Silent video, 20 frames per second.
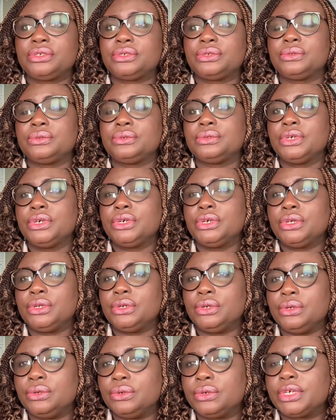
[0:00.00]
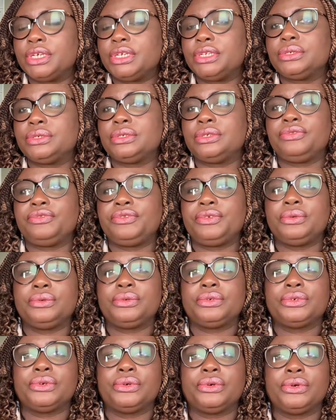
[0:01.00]
to look into the
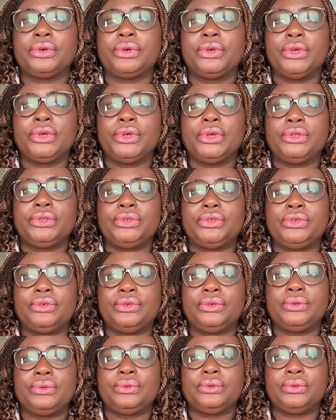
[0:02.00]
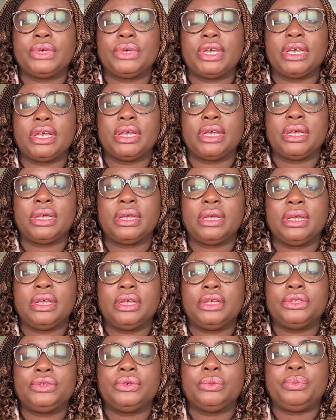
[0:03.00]
future, to uh,
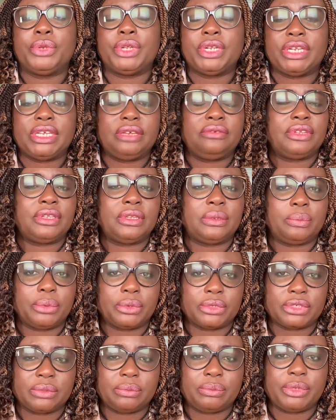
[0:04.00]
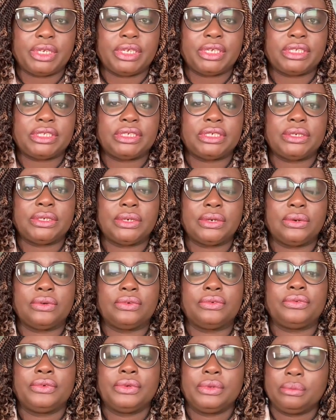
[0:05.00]
to believe in the possibility
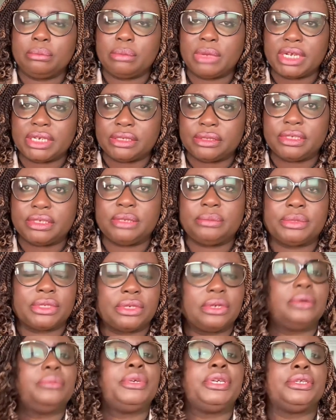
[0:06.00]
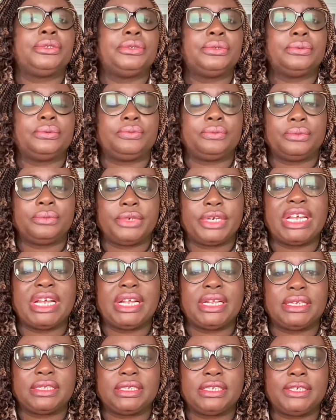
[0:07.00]
of my dreams coming to
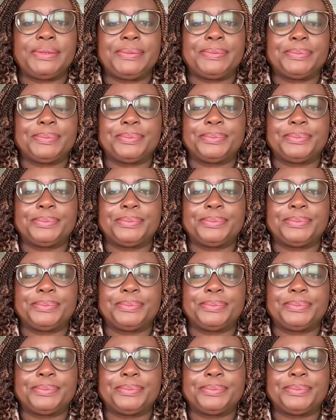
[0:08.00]
reality.